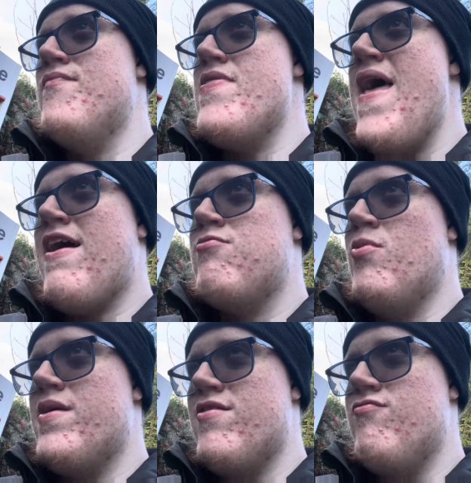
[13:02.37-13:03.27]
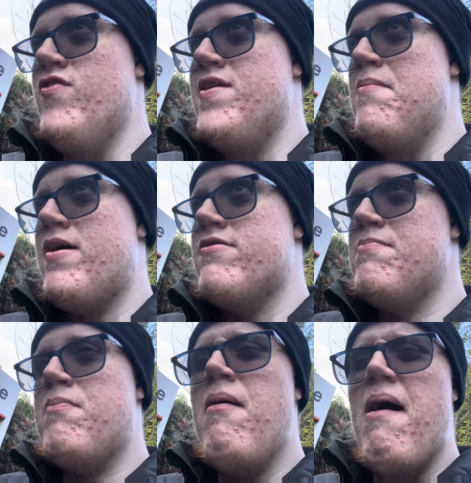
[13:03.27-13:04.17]
the next one is running because
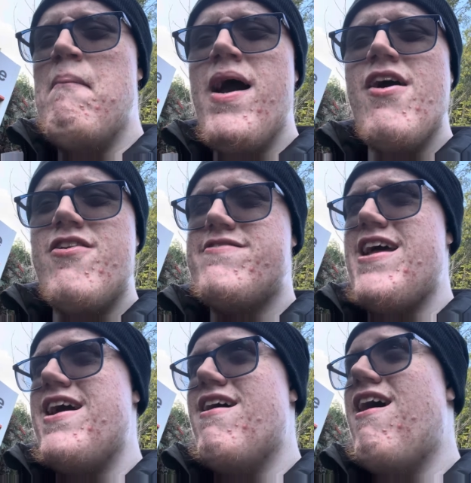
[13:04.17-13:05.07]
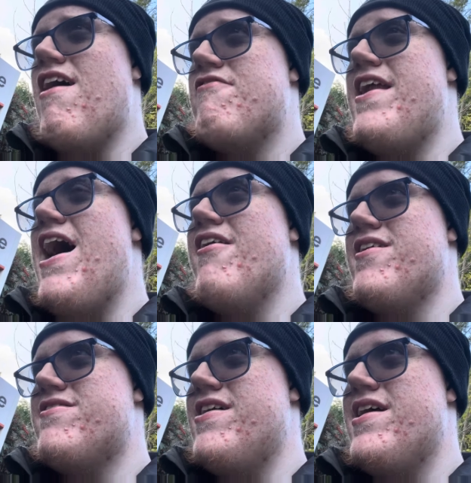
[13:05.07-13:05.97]
I might only stay here half an hour, you
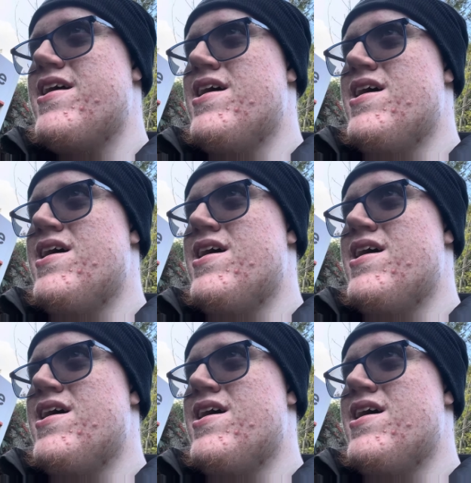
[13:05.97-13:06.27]
see,